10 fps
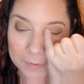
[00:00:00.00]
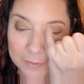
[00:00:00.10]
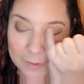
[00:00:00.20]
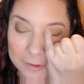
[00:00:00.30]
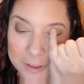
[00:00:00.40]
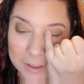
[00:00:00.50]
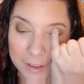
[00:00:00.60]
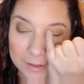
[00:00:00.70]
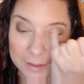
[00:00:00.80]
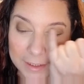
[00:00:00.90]
So I'm actually
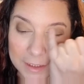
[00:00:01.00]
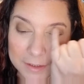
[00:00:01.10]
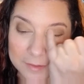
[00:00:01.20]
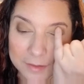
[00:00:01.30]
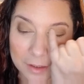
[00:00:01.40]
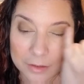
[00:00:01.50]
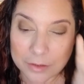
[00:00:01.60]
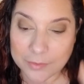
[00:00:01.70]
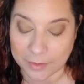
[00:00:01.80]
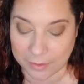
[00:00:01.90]
kind of liking these
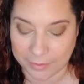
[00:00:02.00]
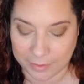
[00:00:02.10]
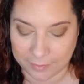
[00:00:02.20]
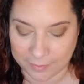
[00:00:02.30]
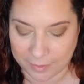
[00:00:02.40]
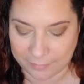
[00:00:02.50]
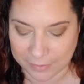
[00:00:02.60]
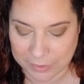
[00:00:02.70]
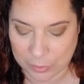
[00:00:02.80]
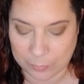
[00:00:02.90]
colors. It's kind of a
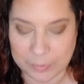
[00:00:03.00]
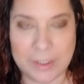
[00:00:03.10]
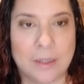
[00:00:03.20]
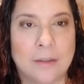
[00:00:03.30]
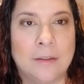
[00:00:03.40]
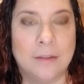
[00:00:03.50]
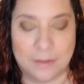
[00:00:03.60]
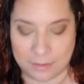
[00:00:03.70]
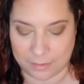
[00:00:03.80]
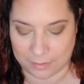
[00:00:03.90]
taupey
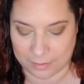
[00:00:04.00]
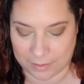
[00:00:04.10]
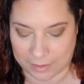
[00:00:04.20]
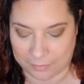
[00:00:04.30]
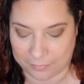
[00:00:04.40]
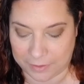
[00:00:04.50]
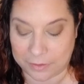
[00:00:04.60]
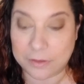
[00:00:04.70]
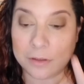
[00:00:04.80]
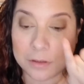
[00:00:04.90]
kind of
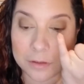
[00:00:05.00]
feel,